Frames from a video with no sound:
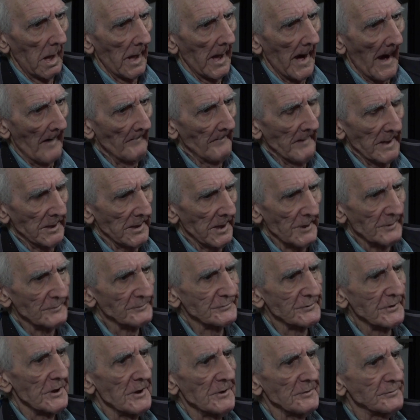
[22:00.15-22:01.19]
I mean,
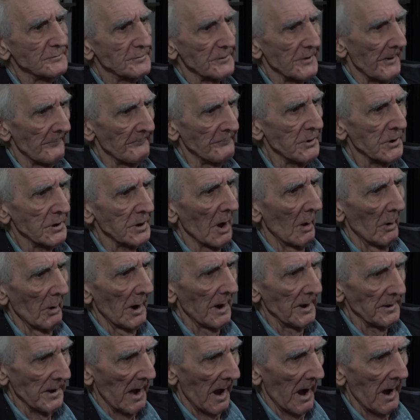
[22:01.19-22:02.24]
it's if you go
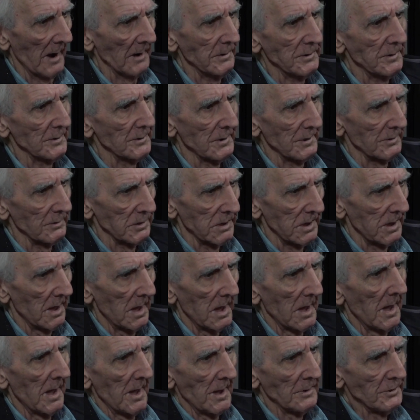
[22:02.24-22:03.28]
in there,
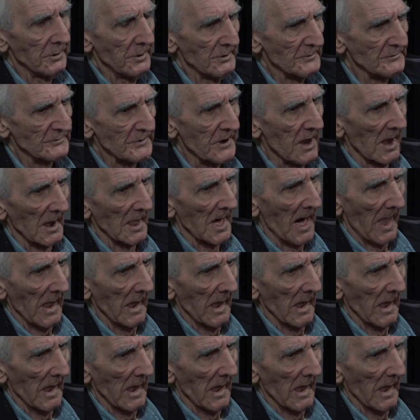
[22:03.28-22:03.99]
you'll see a lot